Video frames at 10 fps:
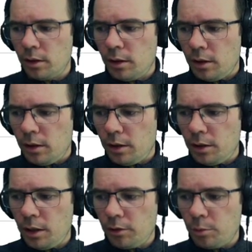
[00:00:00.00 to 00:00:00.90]
And here
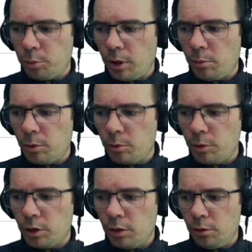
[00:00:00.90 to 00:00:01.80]
are the problems which are
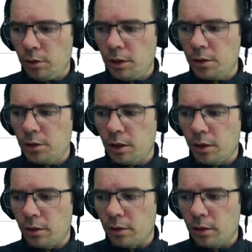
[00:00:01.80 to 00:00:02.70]
all linked
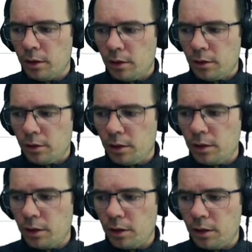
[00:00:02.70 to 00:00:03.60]
together. These are
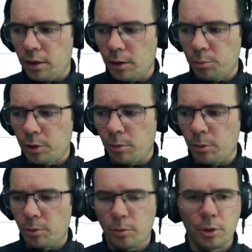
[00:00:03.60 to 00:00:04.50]
the hard
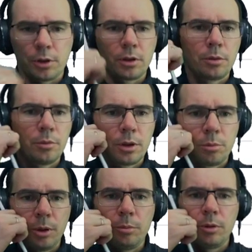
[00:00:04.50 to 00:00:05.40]
problems which may
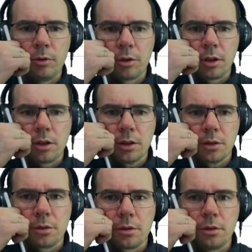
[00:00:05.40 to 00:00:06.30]
be very hard to
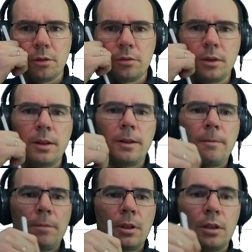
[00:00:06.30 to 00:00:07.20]
solve,
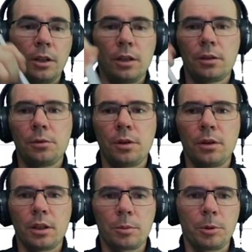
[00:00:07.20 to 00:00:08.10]
including the
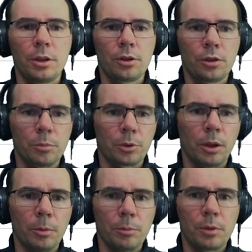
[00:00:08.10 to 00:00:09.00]
exponential
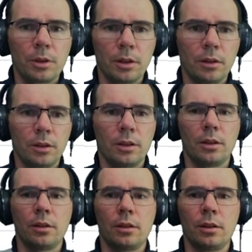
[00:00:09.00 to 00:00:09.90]
problems and
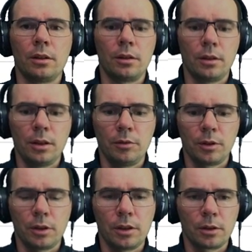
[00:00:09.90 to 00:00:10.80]
even
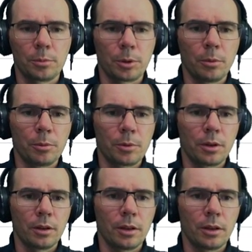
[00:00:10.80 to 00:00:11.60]
harder problems than that.